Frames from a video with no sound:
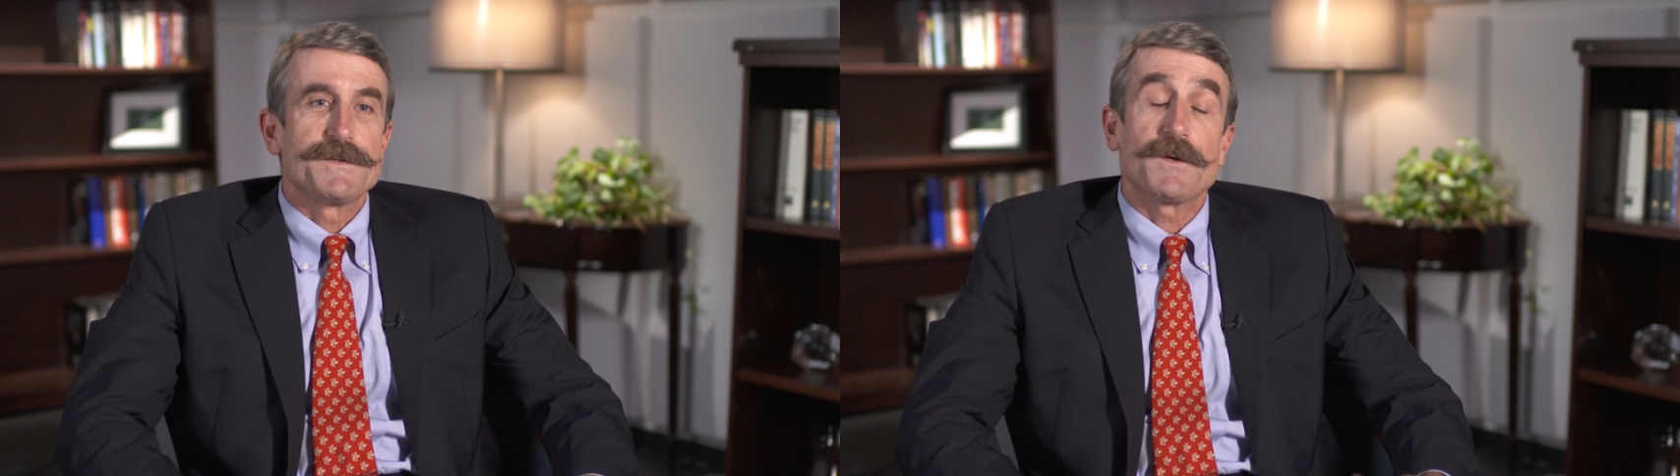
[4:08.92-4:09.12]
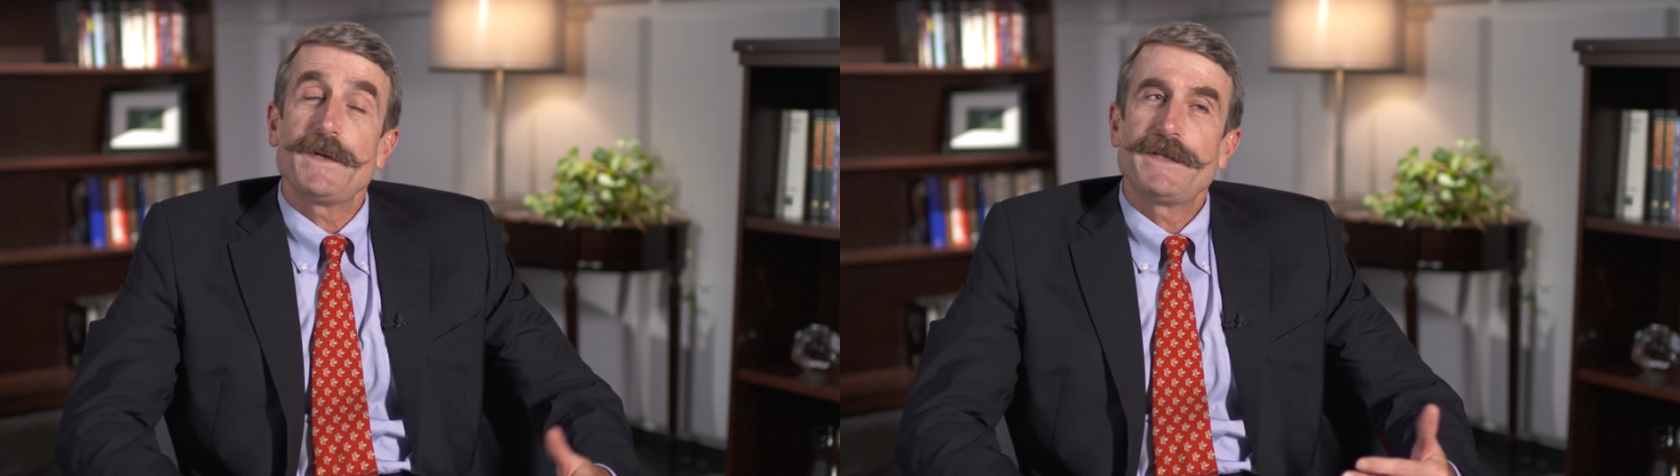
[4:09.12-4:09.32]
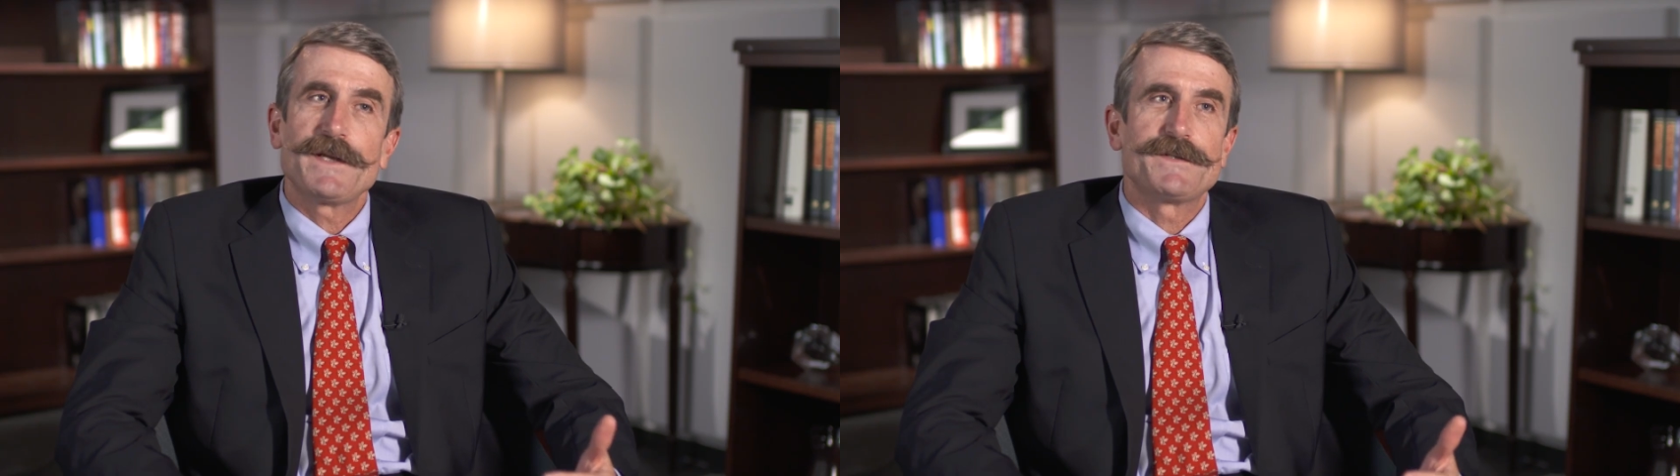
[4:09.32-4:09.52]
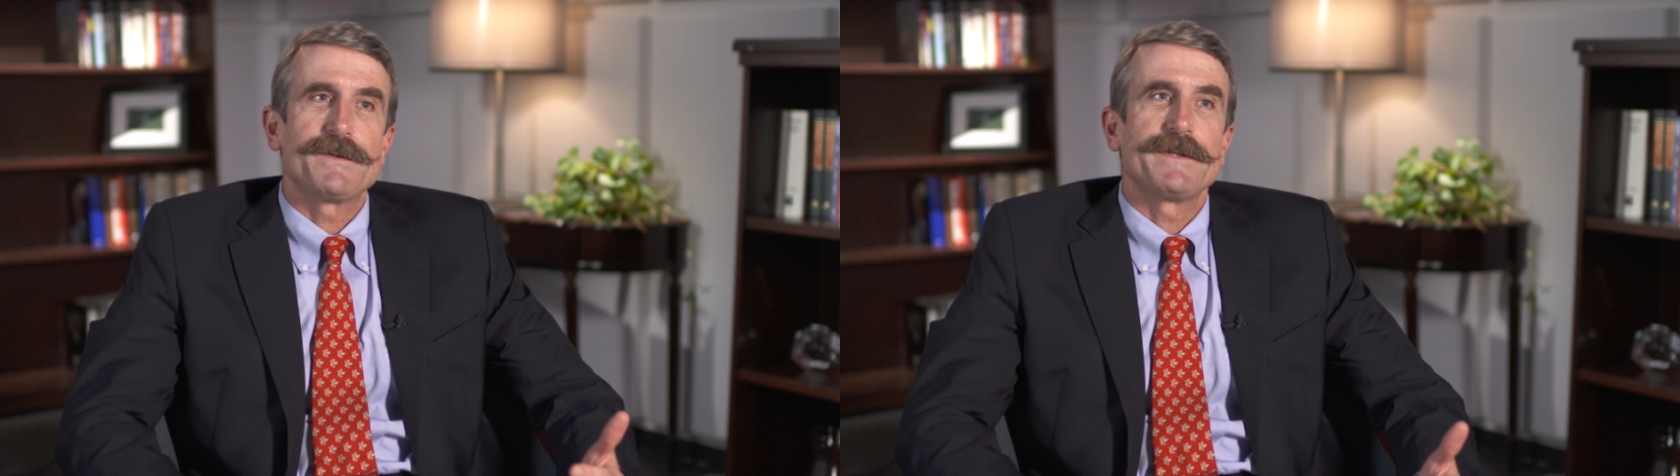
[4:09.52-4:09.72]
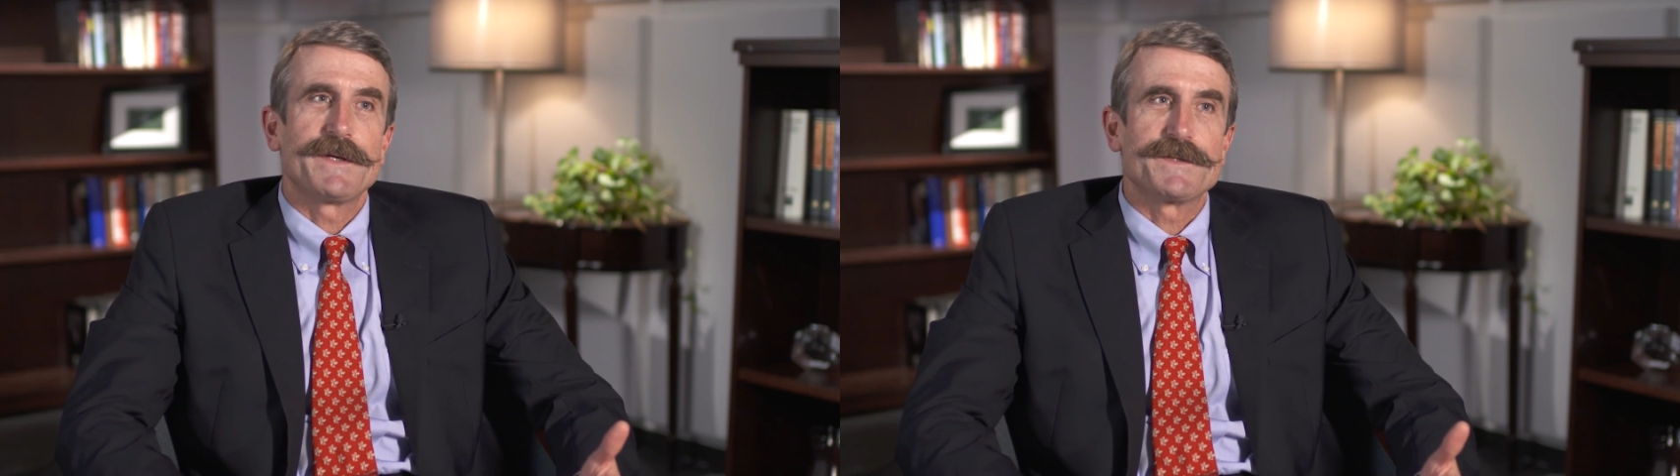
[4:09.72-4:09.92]
So we take
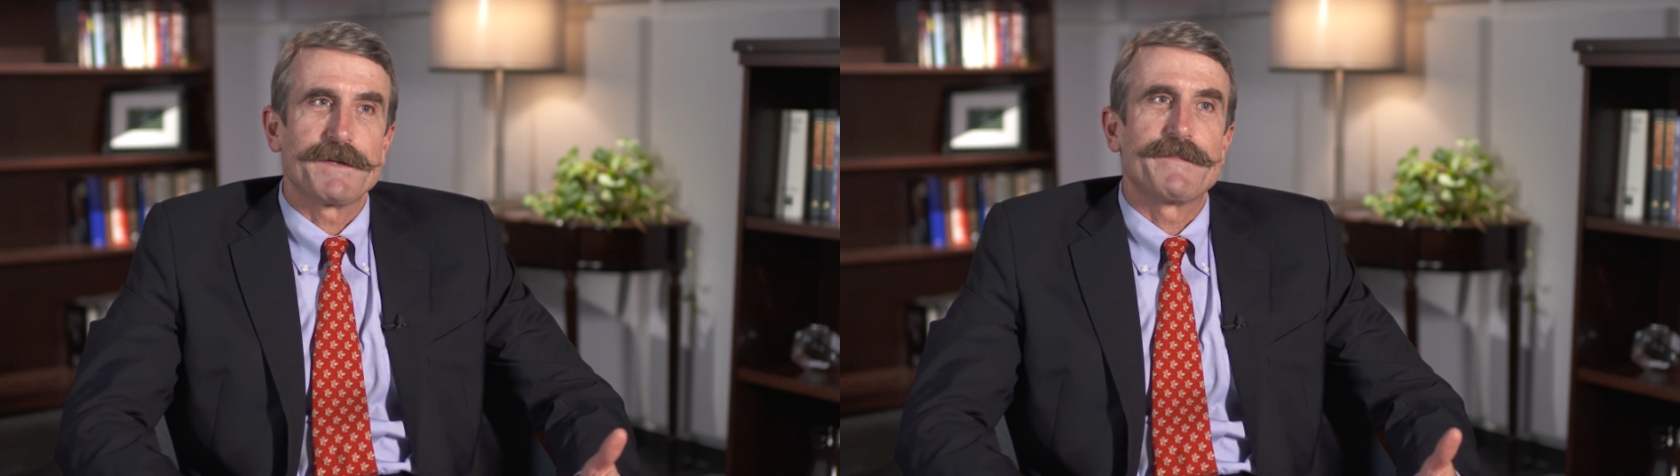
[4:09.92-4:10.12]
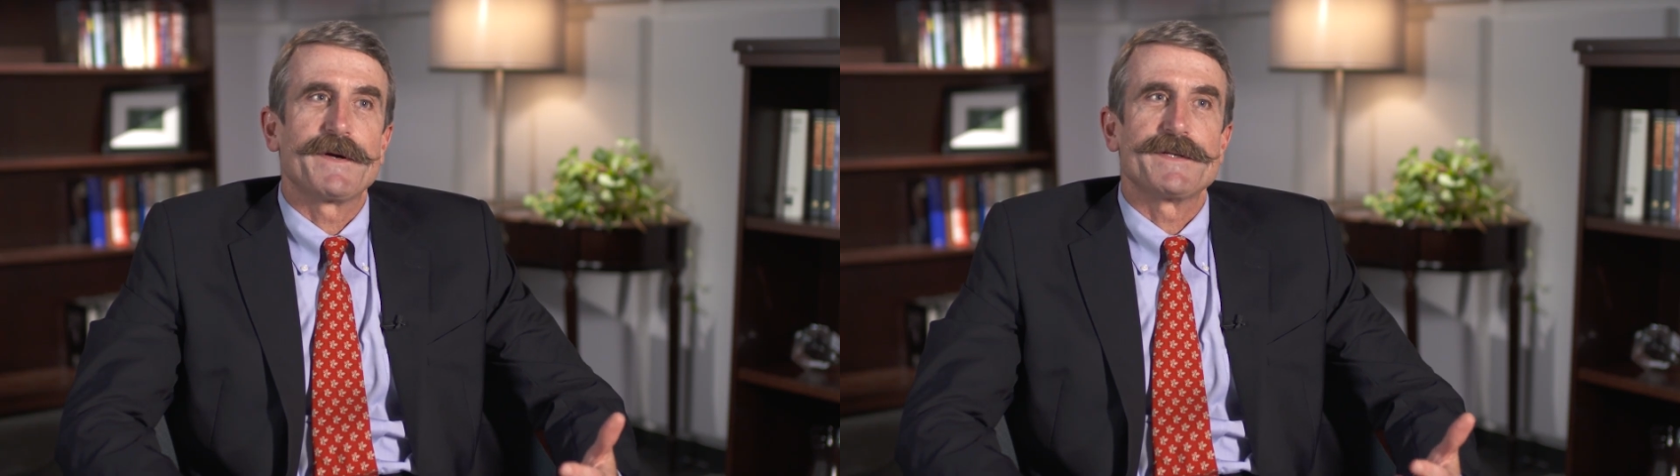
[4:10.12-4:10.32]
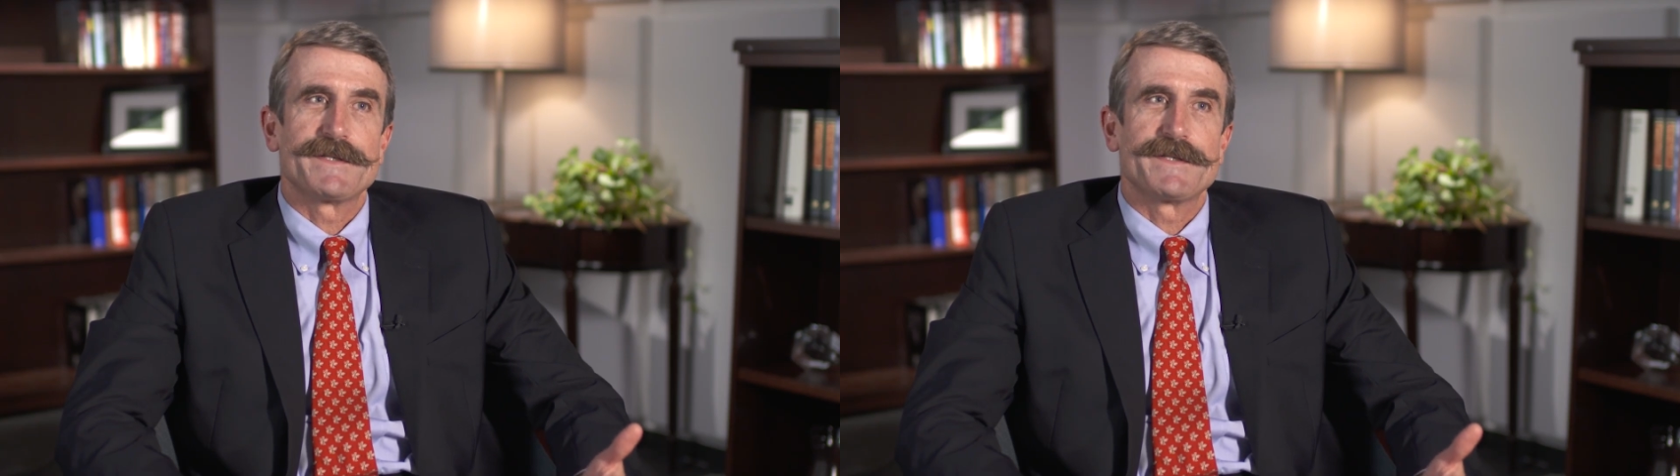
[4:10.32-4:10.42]
student leadership very